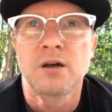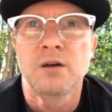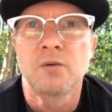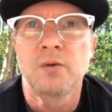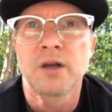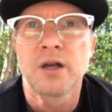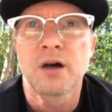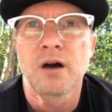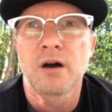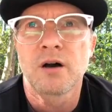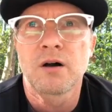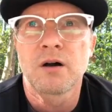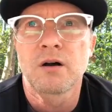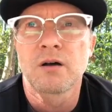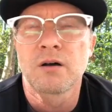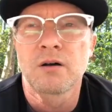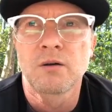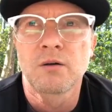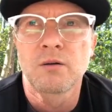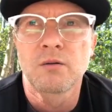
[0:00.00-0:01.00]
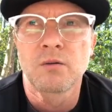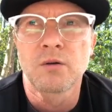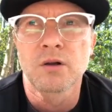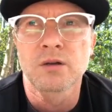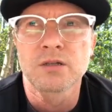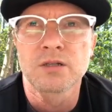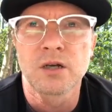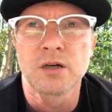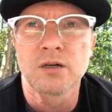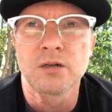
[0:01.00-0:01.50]
we all
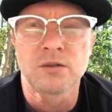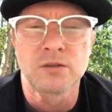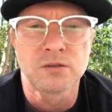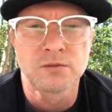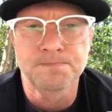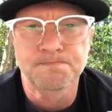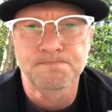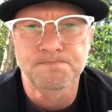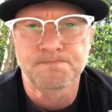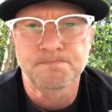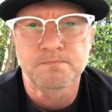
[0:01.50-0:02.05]
were told